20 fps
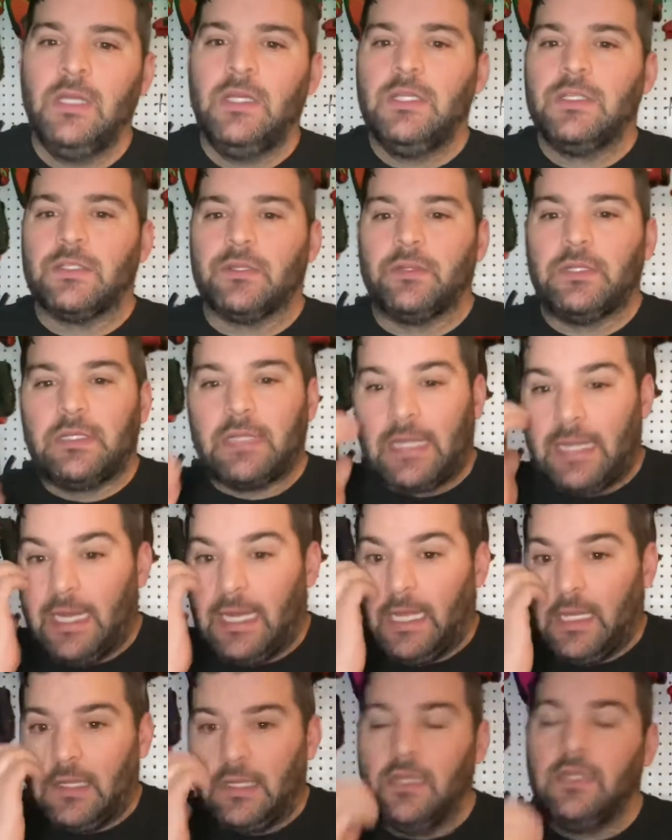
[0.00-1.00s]
So
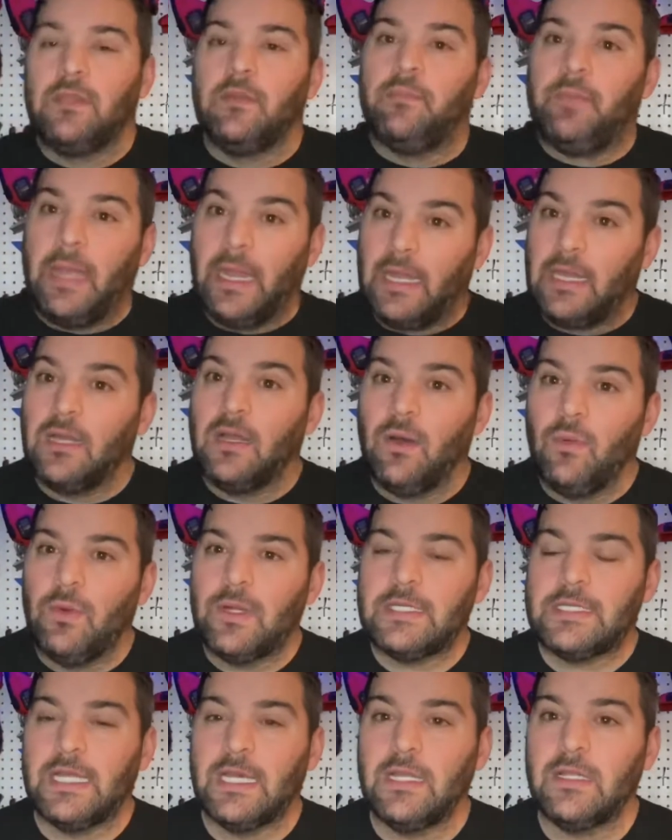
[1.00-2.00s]
again, depending on what
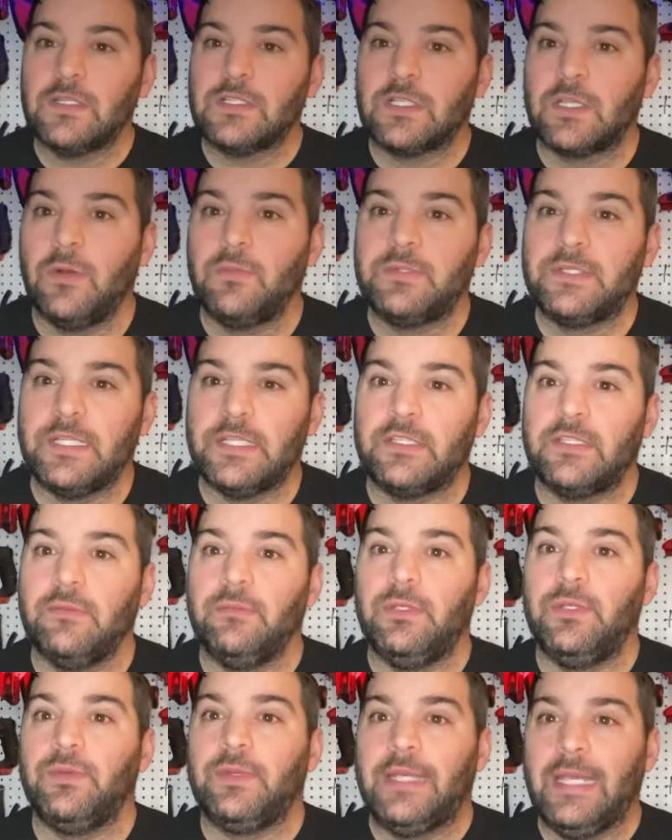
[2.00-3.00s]
telescope system
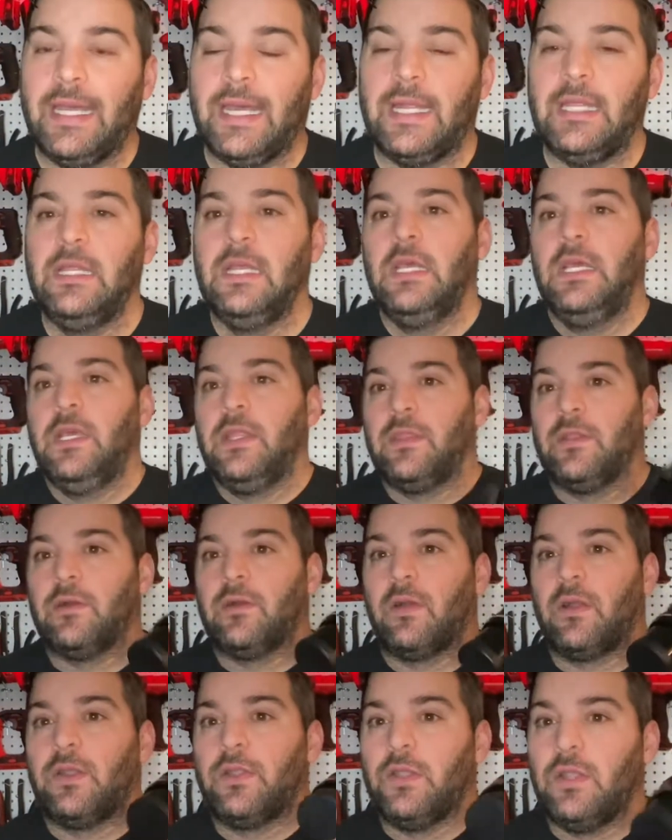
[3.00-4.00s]
you get, there
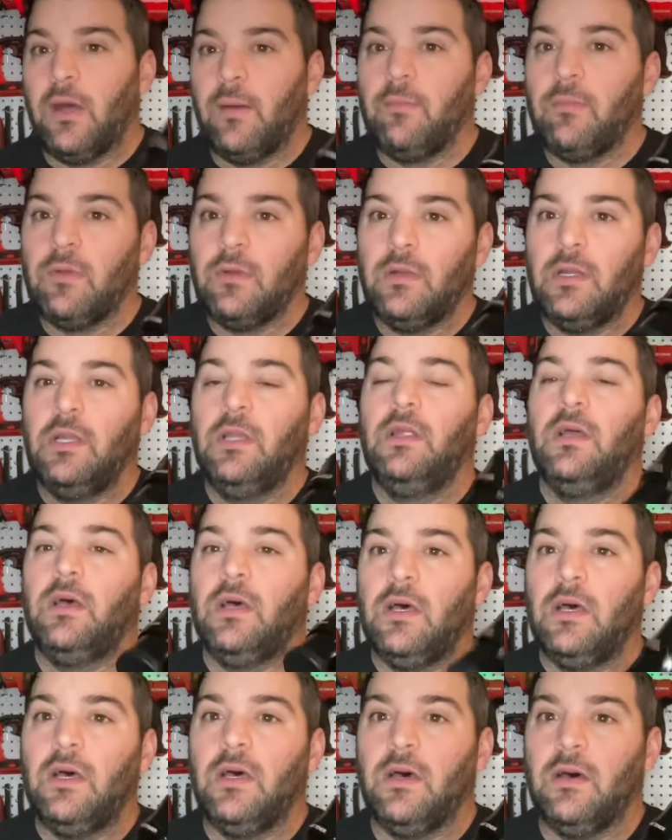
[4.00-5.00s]
are a number
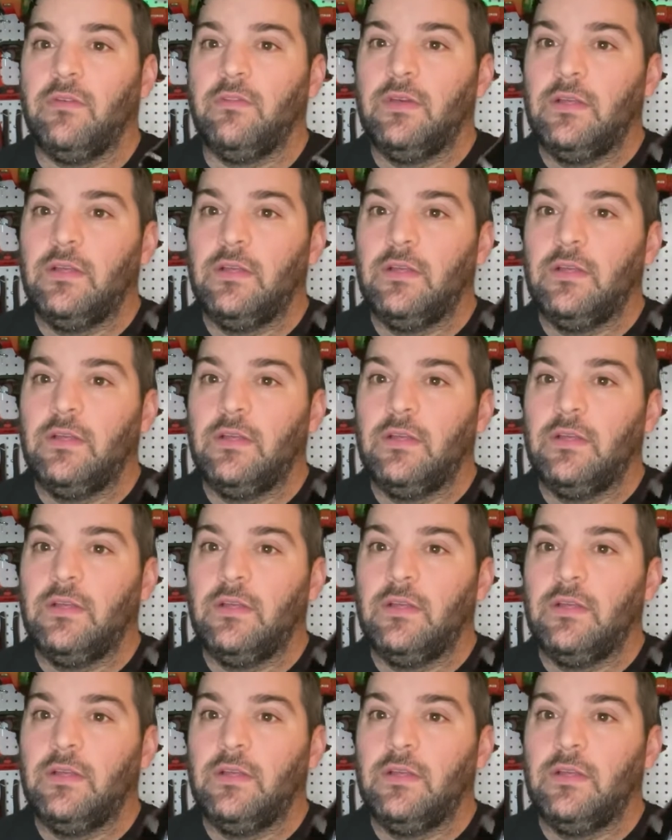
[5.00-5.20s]
of